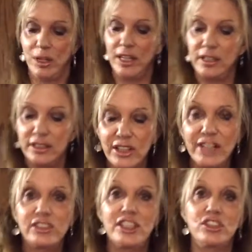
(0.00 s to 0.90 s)
kind of
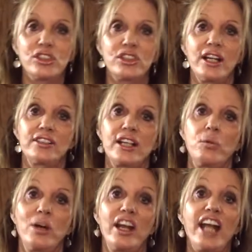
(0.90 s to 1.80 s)
size t-shirt? And I said, I
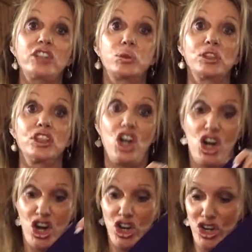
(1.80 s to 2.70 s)
want an extra
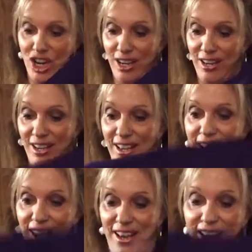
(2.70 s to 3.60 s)
large.
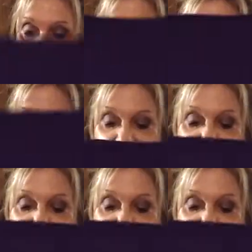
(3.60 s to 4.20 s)
And